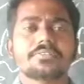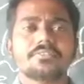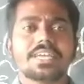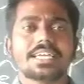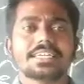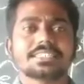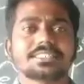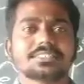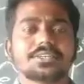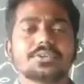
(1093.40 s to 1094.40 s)
ways.
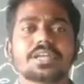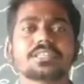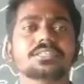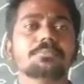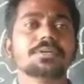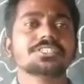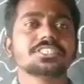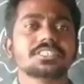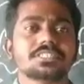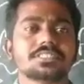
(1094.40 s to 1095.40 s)
You can see the
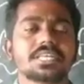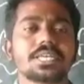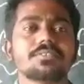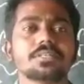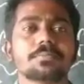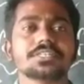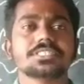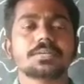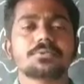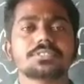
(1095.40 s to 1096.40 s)
picture. They given the
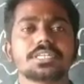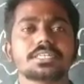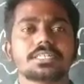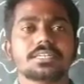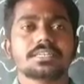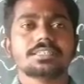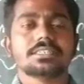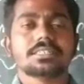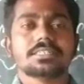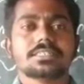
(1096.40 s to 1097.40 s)
picture about that.
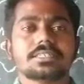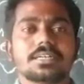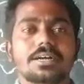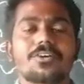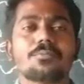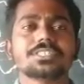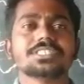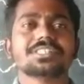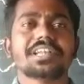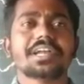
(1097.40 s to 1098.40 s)
How much
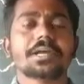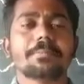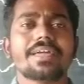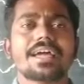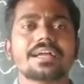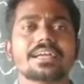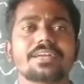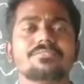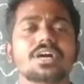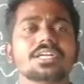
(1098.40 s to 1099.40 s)
is radiated back
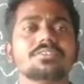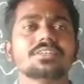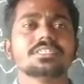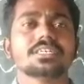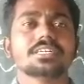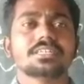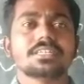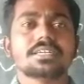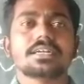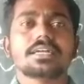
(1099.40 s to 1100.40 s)
and whatever
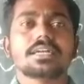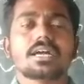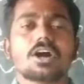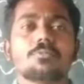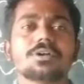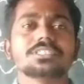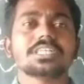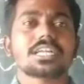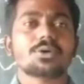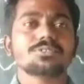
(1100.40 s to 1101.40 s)
how much the
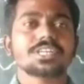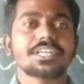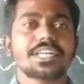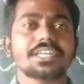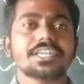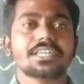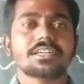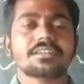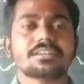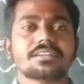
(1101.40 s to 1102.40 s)
clouds are taking,
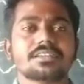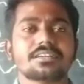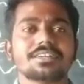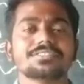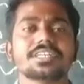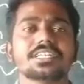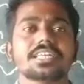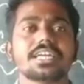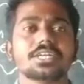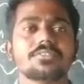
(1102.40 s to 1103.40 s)
etc. They
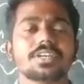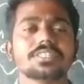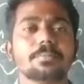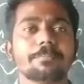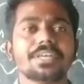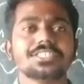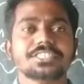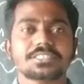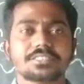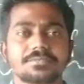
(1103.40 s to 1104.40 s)
are given in the
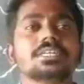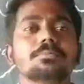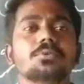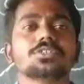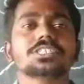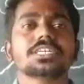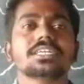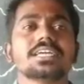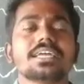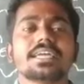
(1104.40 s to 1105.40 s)
picture. That
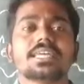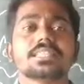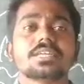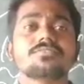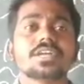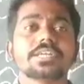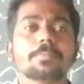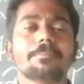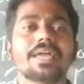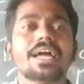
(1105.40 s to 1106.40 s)
portion is
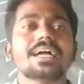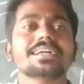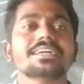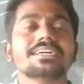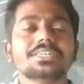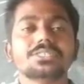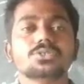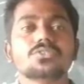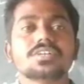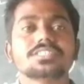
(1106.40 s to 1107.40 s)
reflected back
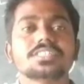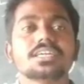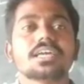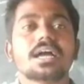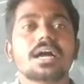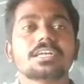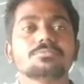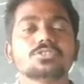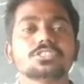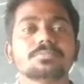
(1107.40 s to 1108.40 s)
towards the
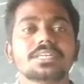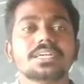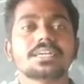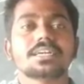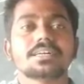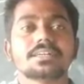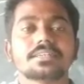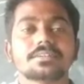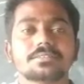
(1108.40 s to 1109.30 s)
atmosphere.